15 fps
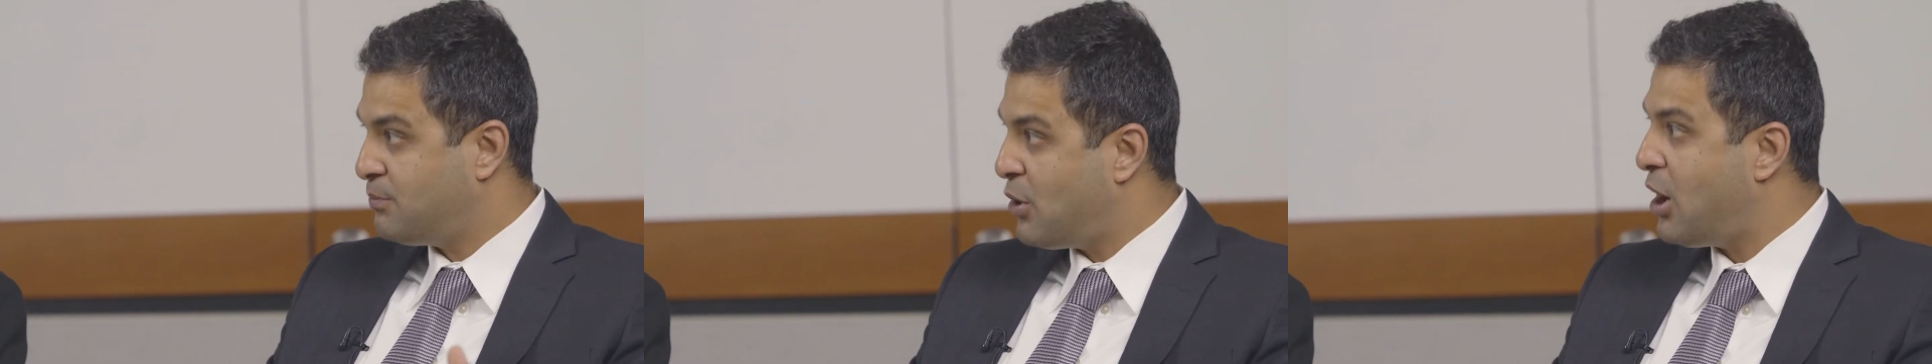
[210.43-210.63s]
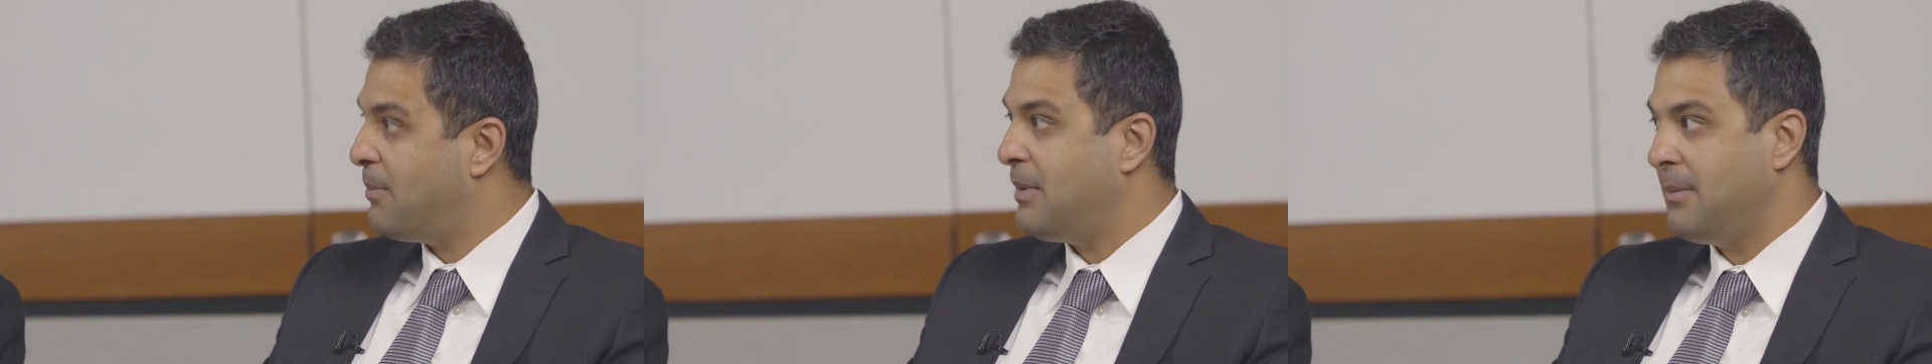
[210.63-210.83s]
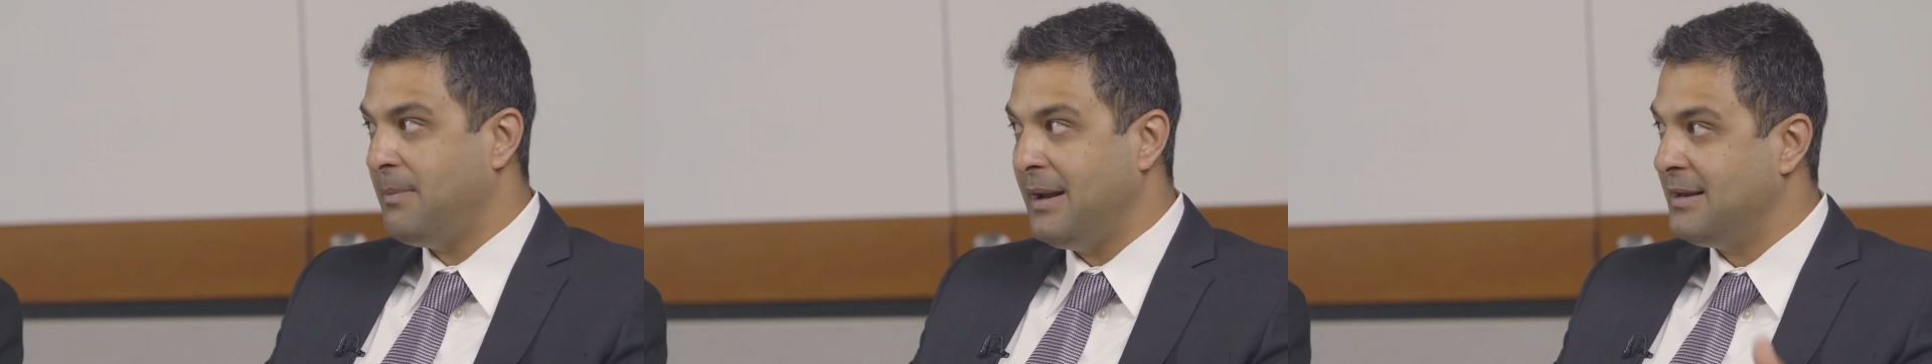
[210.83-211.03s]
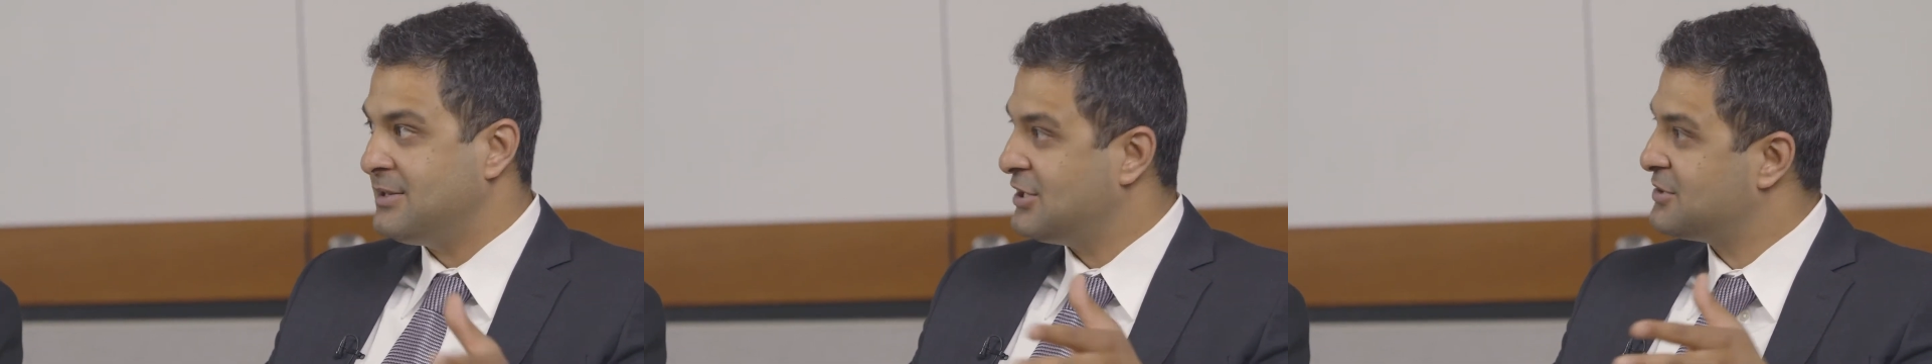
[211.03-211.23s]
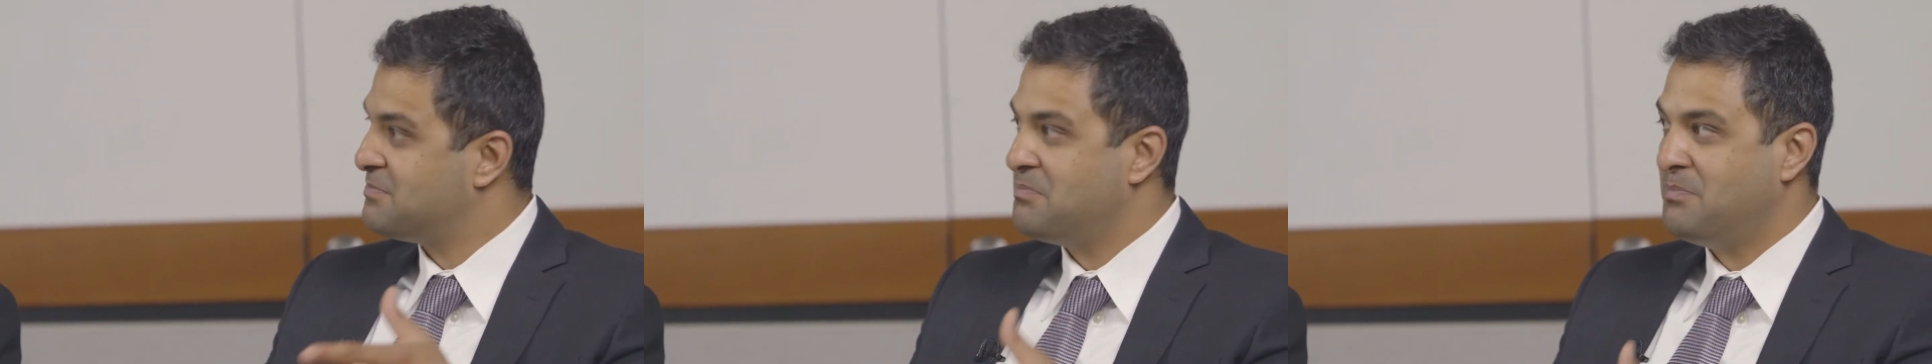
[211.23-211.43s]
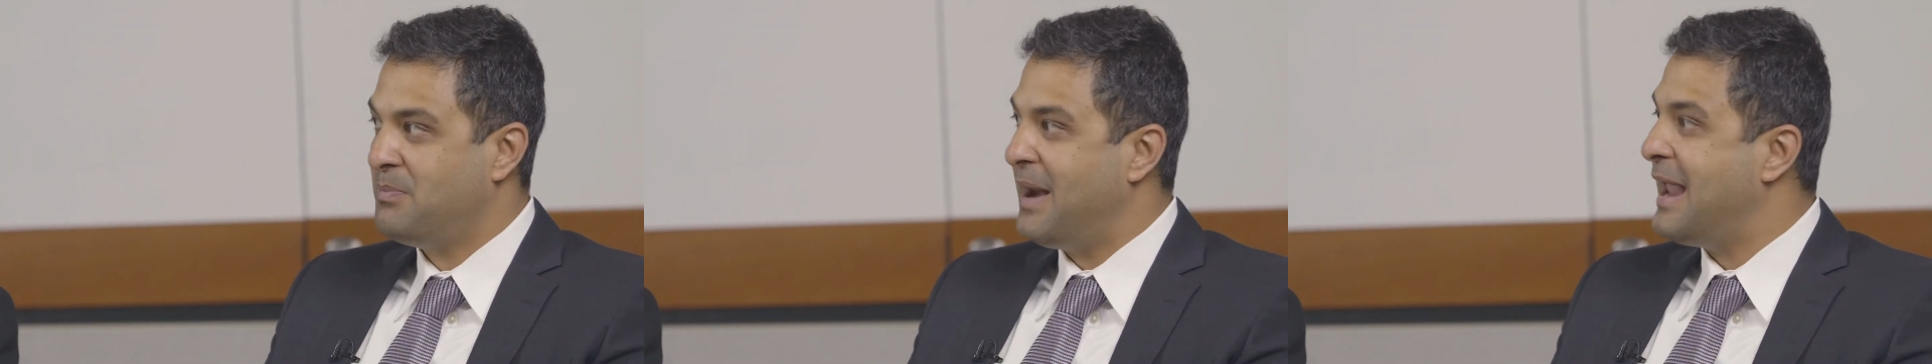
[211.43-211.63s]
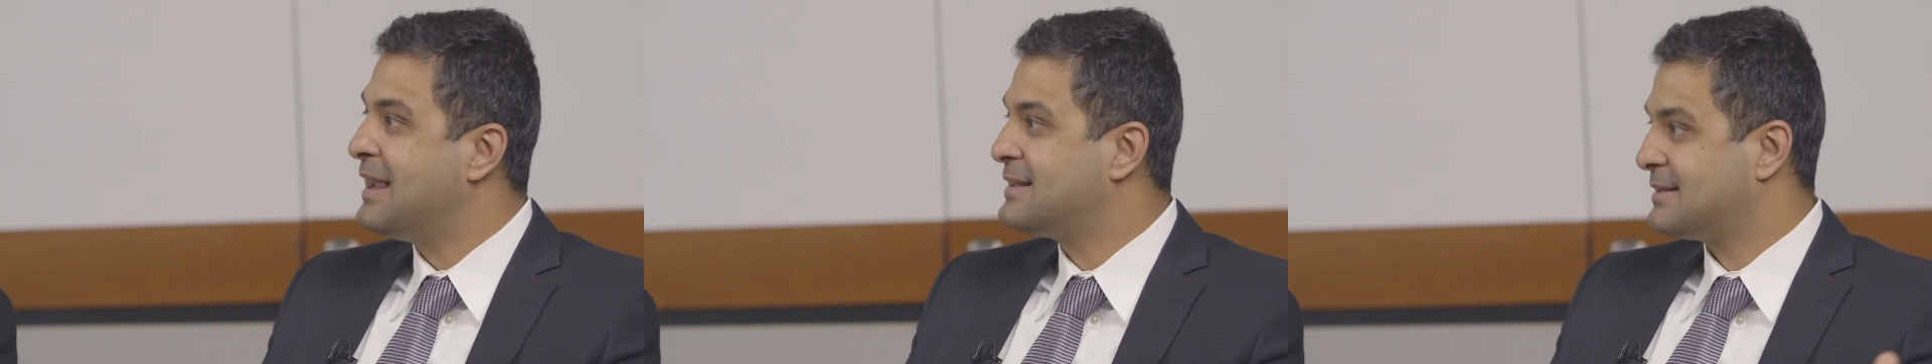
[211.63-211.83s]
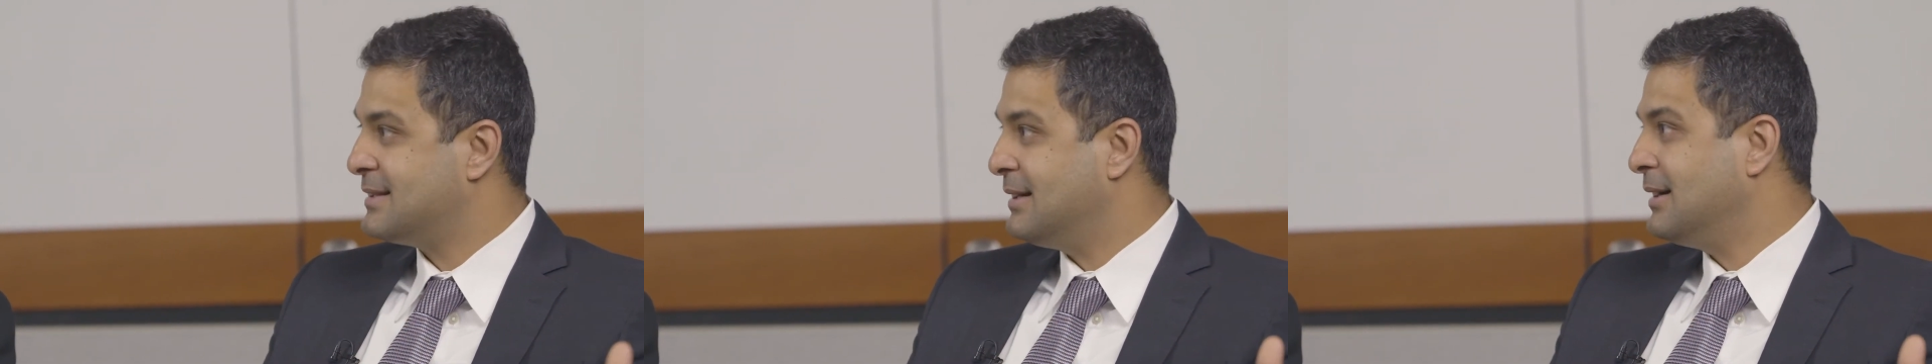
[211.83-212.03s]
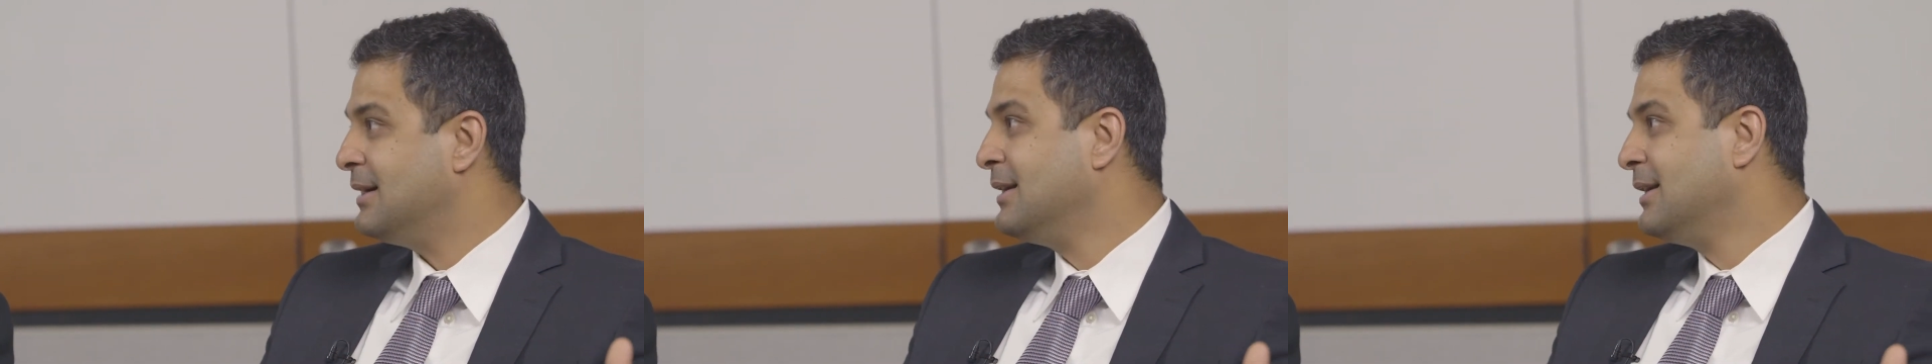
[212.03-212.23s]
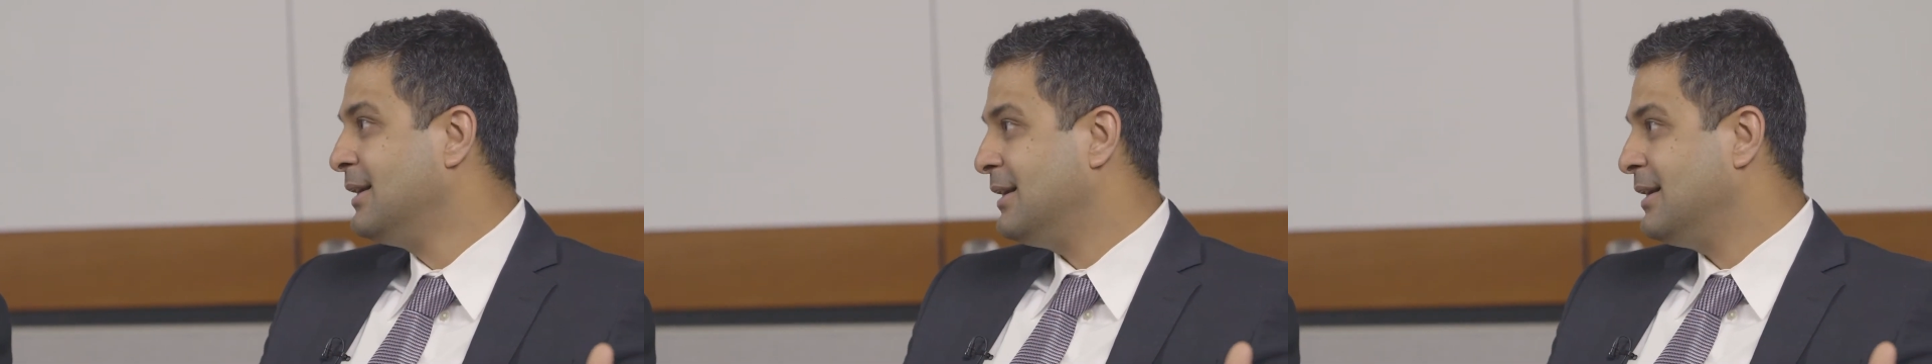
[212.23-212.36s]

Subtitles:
pop up and just breaks the